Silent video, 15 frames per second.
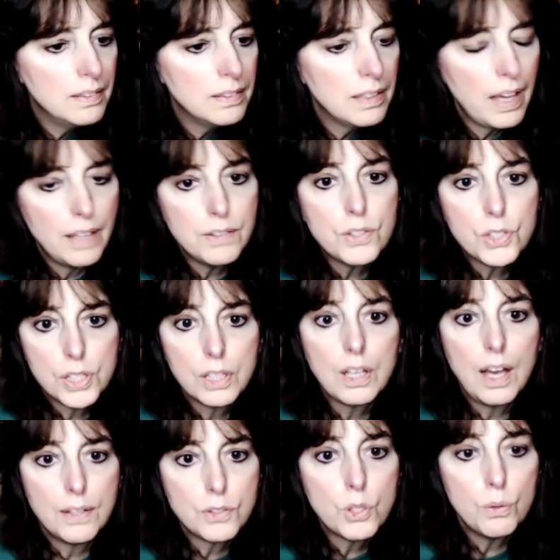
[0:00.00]
And she
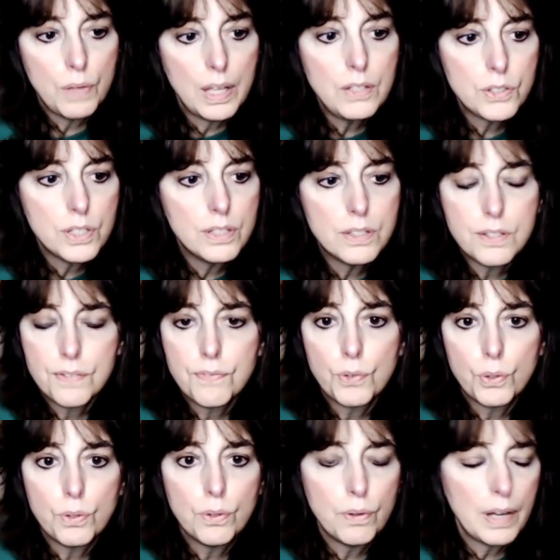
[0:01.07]
got donations
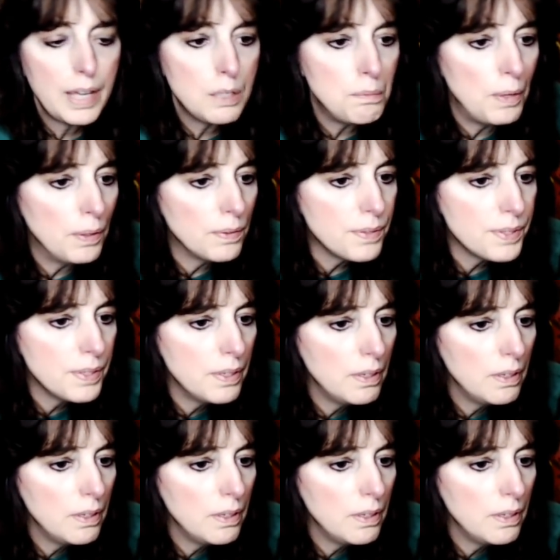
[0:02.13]
for her animals.